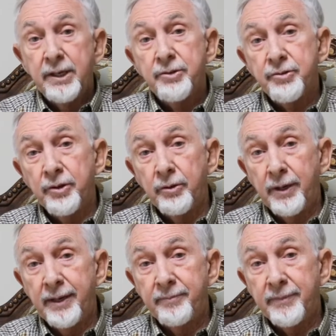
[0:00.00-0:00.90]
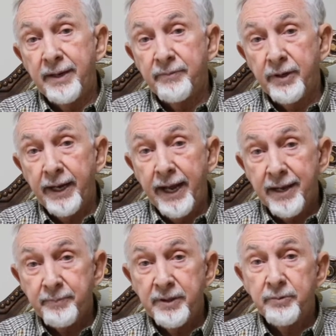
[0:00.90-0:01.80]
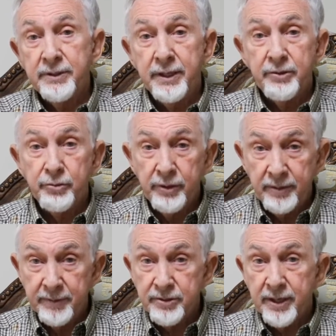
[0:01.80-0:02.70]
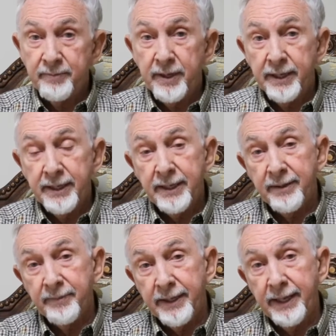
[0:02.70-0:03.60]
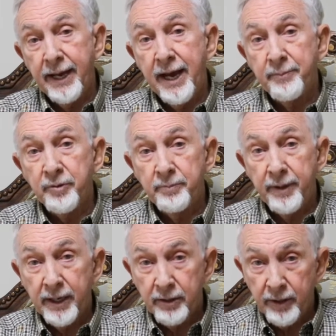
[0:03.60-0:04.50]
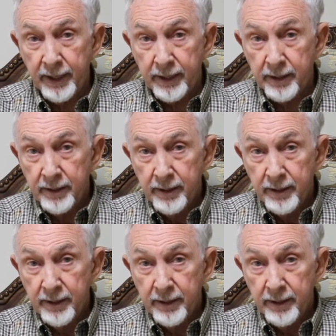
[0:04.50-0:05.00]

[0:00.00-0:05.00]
So I'm very happy with the treatments I'm getting. I'm getting hyperbaric,